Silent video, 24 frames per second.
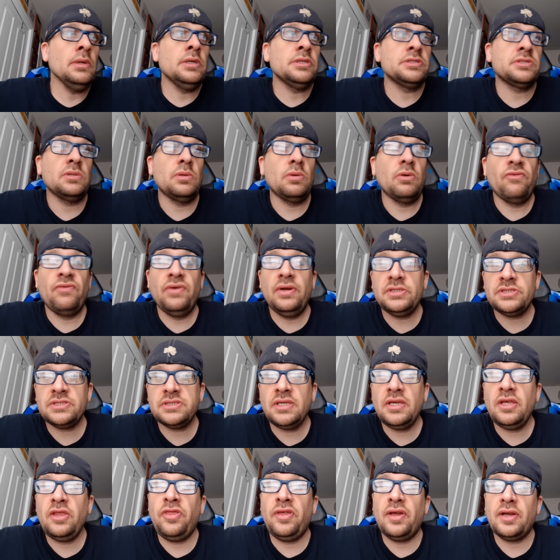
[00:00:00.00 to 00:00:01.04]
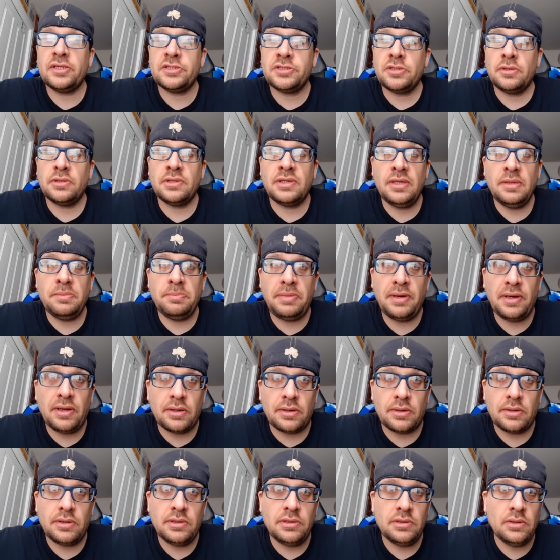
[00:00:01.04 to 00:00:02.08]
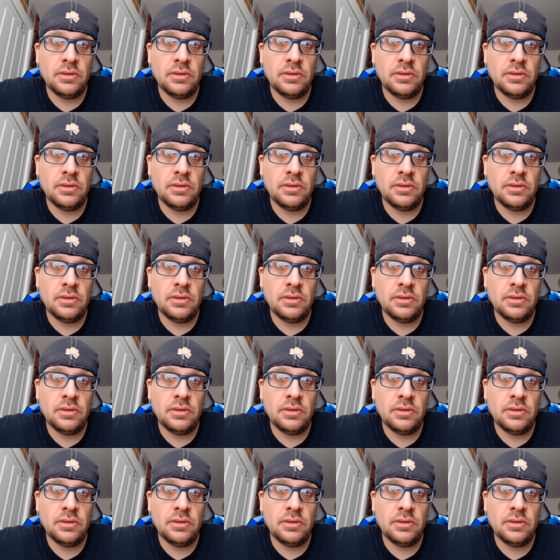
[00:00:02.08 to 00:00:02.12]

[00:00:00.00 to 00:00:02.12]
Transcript: So eventually things are getting better, you